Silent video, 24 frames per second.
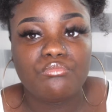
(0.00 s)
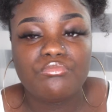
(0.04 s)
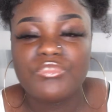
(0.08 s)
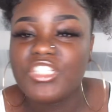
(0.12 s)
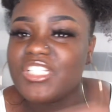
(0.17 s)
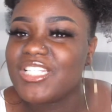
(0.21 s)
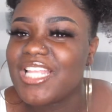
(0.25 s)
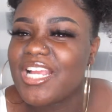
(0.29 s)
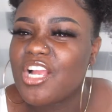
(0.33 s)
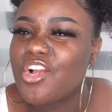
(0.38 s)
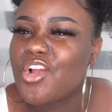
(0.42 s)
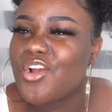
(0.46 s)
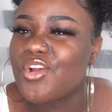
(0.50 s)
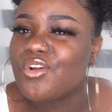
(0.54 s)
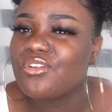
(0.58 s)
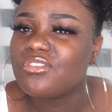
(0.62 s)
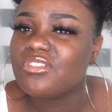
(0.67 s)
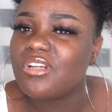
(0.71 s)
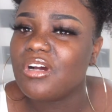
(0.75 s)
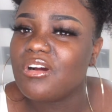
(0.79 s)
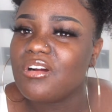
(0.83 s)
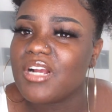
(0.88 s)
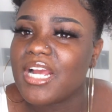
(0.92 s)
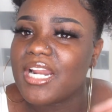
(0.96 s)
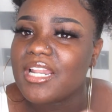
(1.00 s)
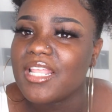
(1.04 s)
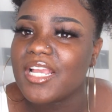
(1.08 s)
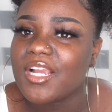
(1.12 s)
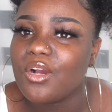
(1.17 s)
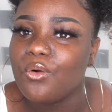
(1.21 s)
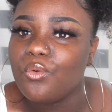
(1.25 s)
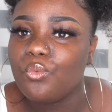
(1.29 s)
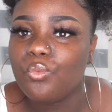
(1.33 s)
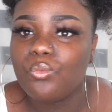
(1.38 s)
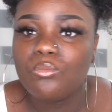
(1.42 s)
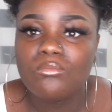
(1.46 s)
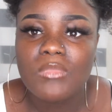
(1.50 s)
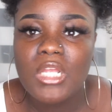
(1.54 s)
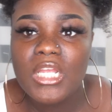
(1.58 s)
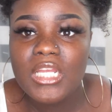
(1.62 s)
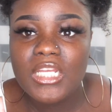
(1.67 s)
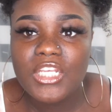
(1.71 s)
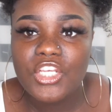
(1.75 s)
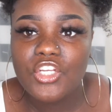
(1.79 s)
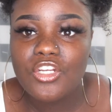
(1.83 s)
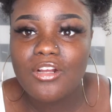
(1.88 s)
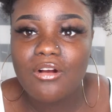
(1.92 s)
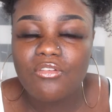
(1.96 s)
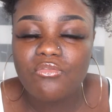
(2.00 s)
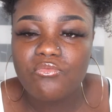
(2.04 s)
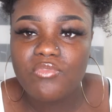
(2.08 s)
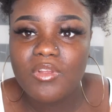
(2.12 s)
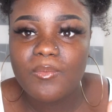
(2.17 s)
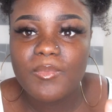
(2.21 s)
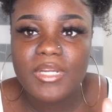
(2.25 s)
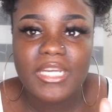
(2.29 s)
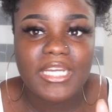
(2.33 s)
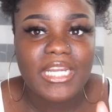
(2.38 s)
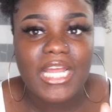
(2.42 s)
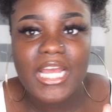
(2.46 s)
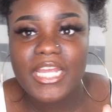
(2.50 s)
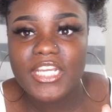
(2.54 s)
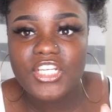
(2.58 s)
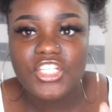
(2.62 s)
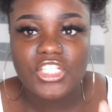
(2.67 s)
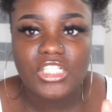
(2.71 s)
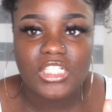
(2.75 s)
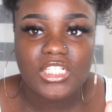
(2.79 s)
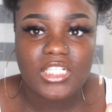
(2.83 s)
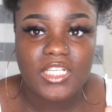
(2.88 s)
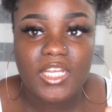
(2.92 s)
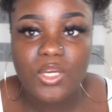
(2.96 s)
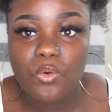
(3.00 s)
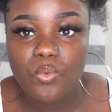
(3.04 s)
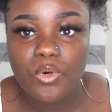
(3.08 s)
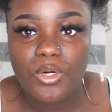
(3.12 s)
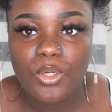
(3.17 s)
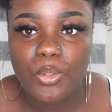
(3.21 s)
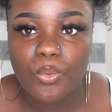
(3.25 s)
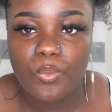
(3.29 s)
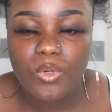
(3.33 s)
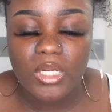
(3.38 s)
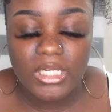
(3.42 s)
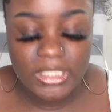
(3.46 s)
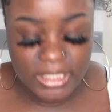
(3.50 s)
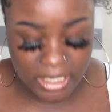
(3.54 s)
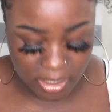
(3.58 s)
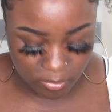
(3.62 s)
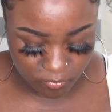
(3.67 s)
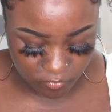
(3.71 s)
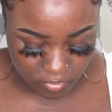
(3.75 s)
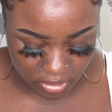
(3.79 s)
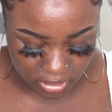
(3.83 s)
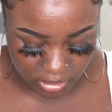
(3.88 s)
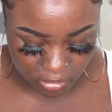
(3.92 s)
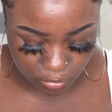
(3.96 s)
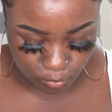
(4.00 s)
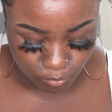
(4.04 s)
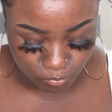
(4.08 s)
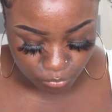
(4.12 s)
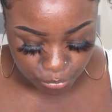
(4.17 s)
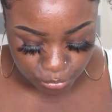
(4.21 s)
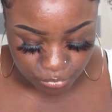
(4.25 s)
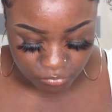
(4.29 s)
just like a girl talk, kind of like a, you know, feminine hygiene, like one-on-one type video.